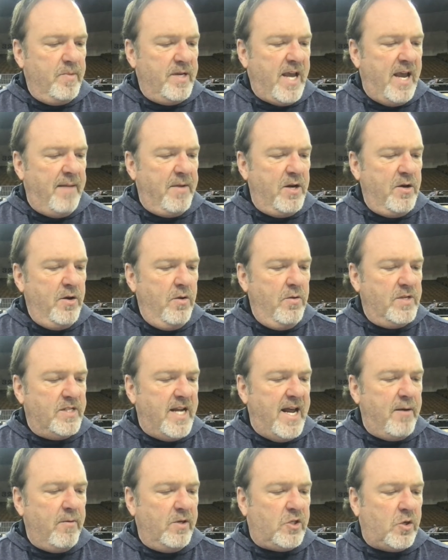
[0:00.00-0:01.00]
game at noon
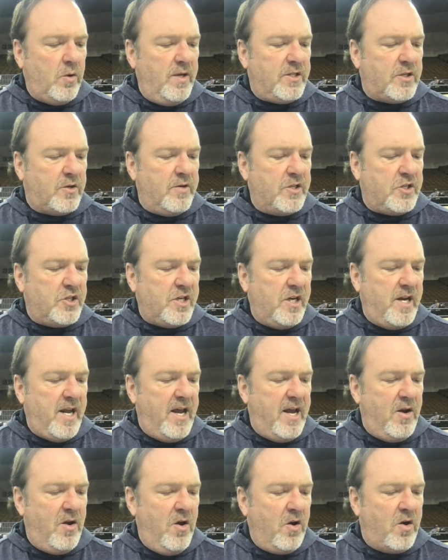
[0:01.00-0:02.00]
today, Rejoice Christian
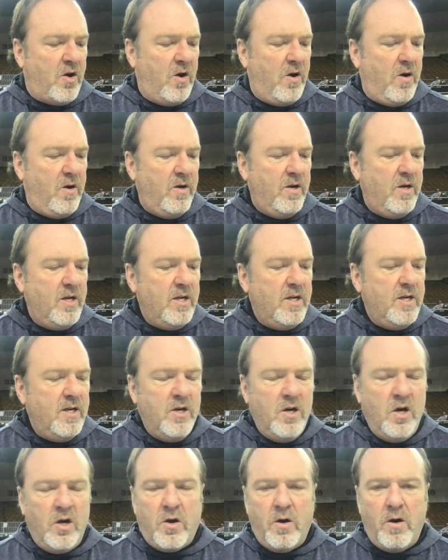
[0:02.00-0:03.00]
and Hooker.
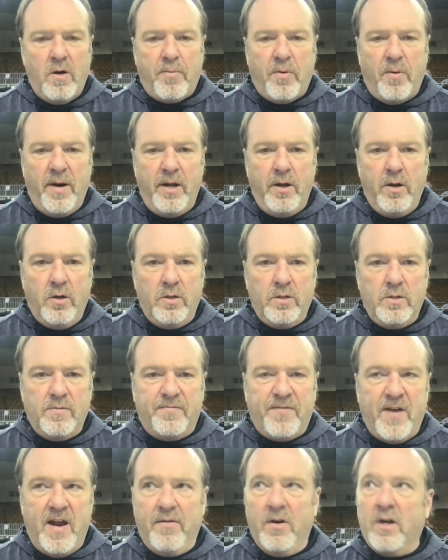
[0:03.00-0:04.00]
Hooker, a perennial
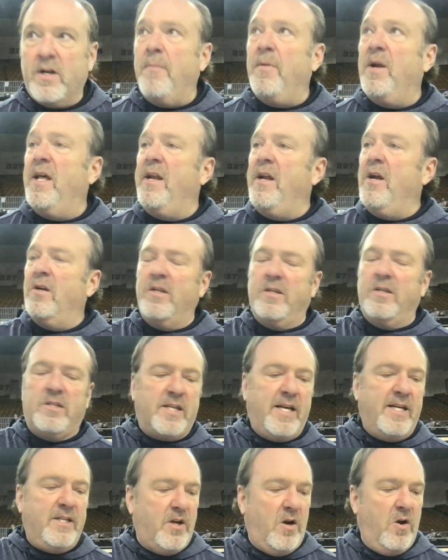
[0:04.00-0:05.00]
favorite coming in here to the
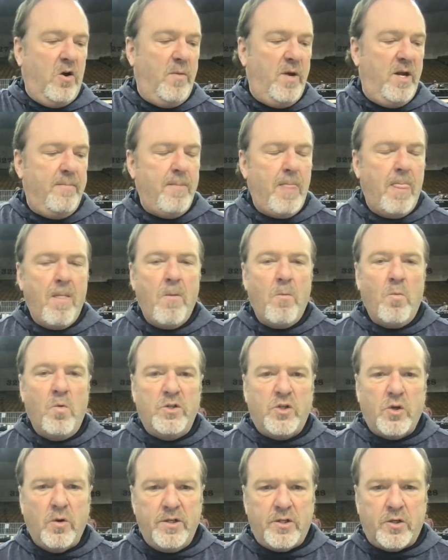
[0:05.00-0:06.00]
state tournament.
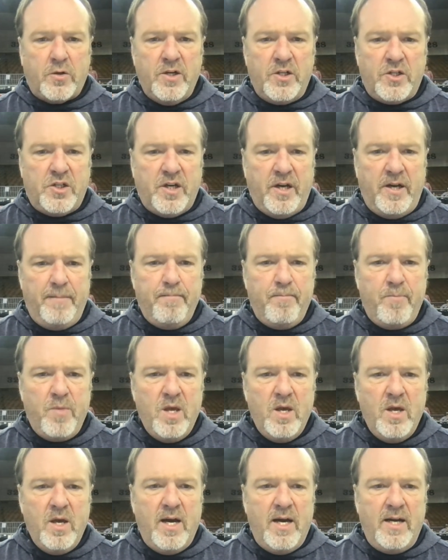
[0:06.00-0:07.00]
Rejoice Christian,
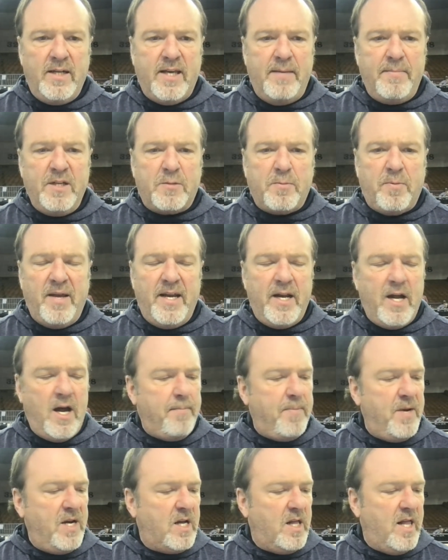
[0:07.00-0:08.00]
a team that's played
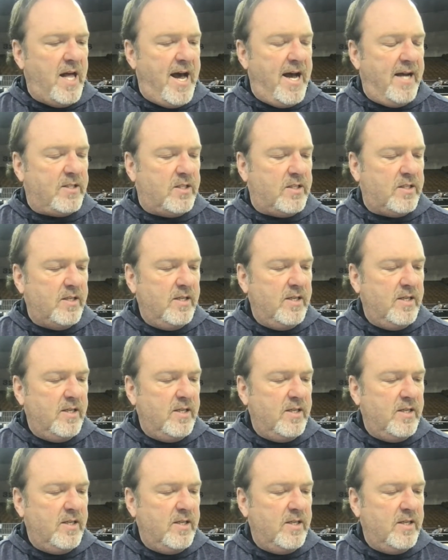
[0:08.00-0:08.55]
up in class